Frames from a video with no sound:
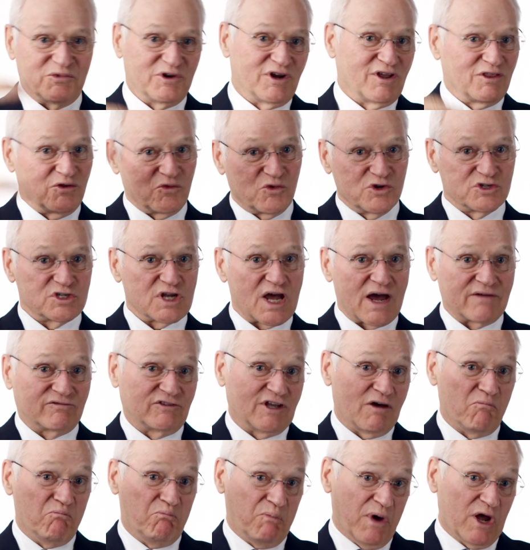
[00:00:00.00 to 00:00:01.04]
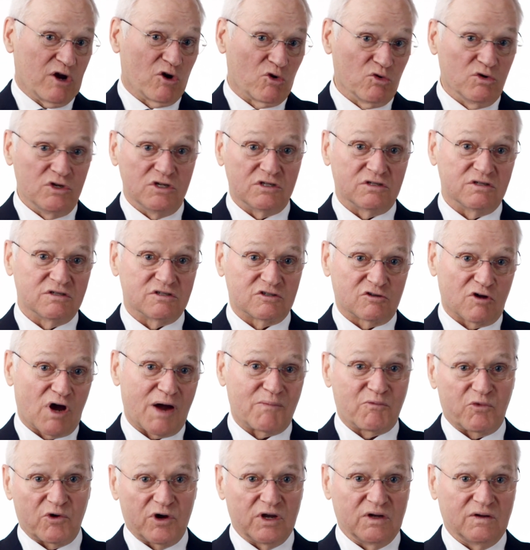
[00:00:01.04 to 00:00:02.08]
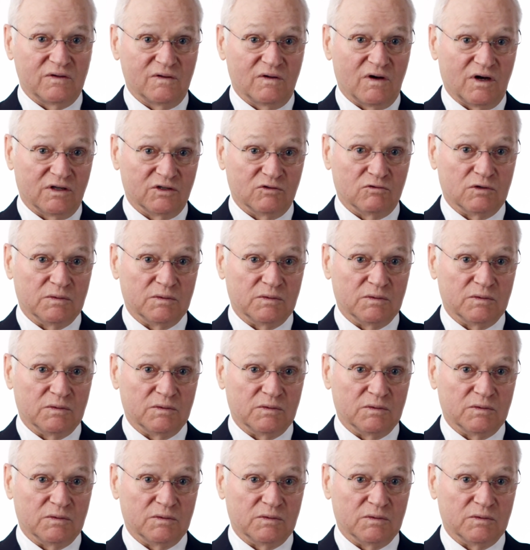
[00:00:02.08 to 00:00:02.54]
In other words, you have to have better reasons to operate on the